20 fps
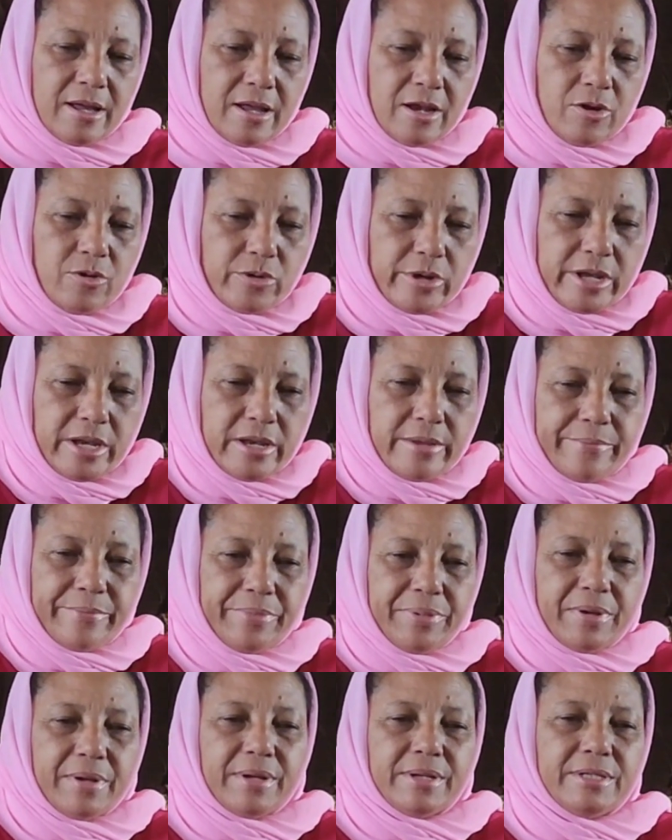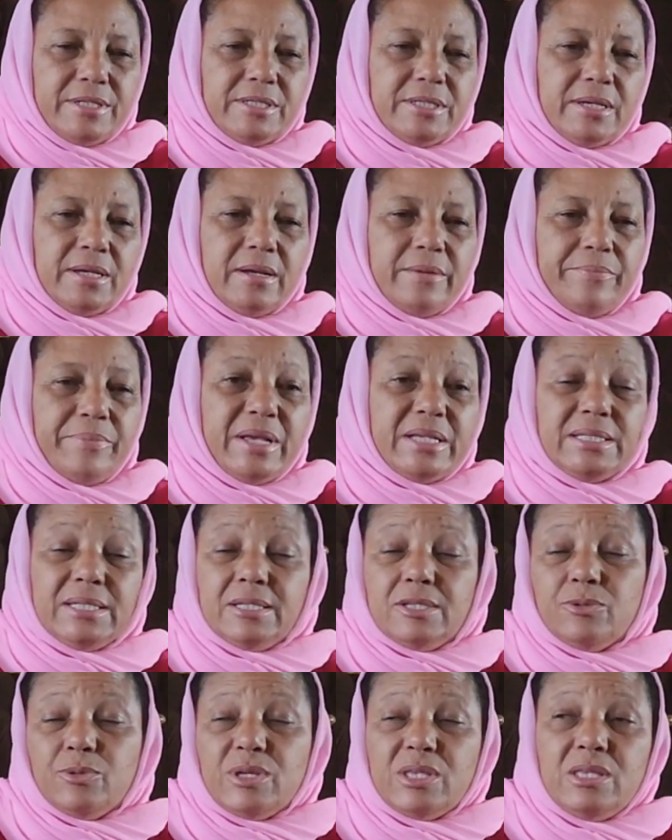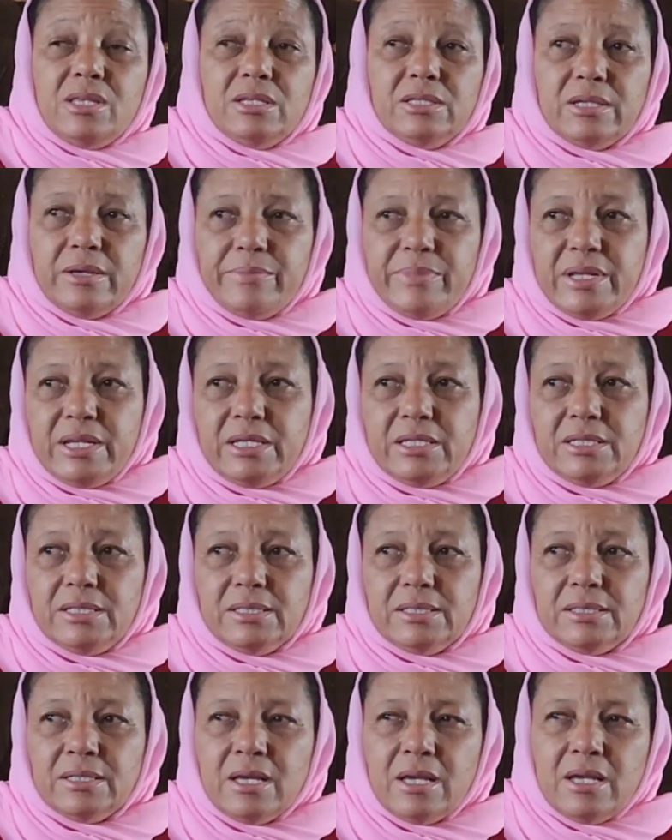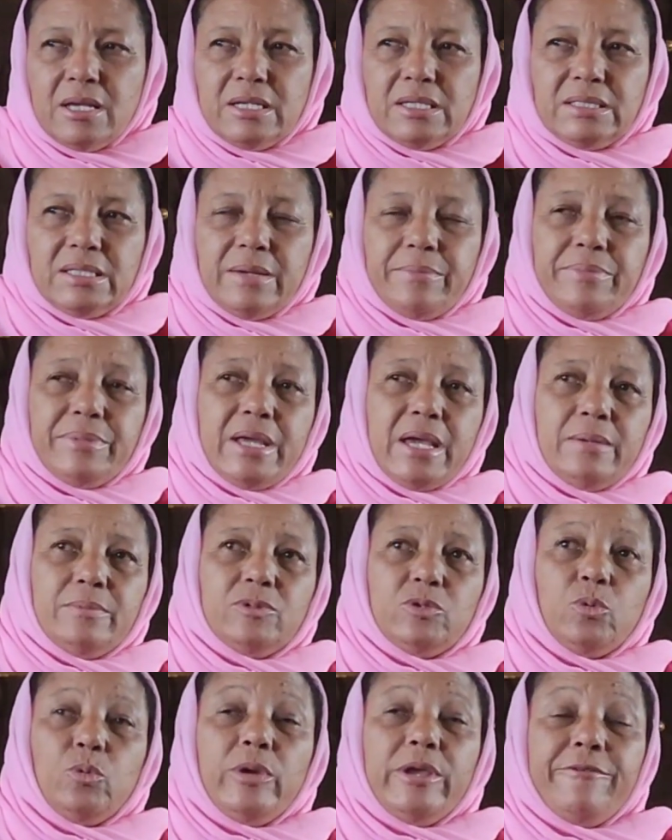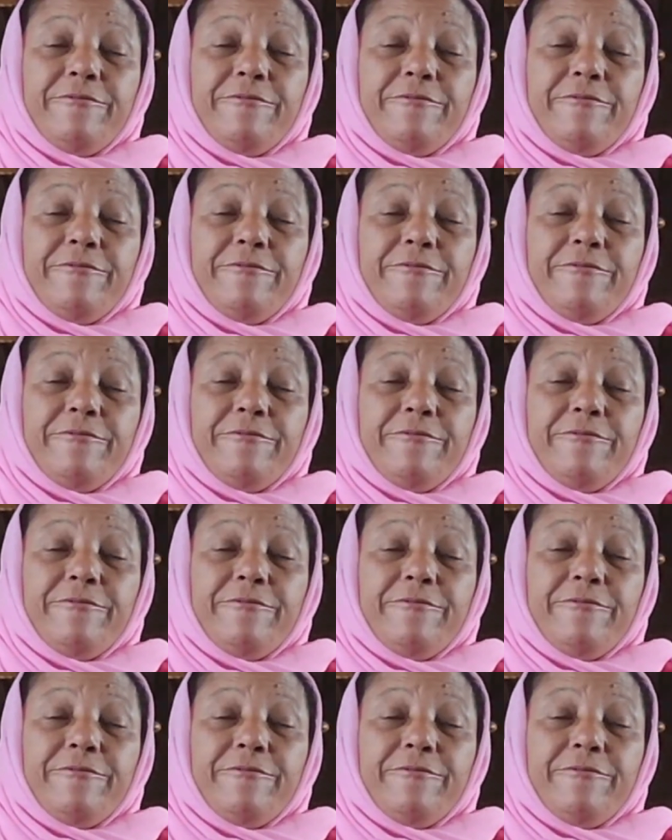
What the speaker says: Looking at persons with disabilities, sometimes we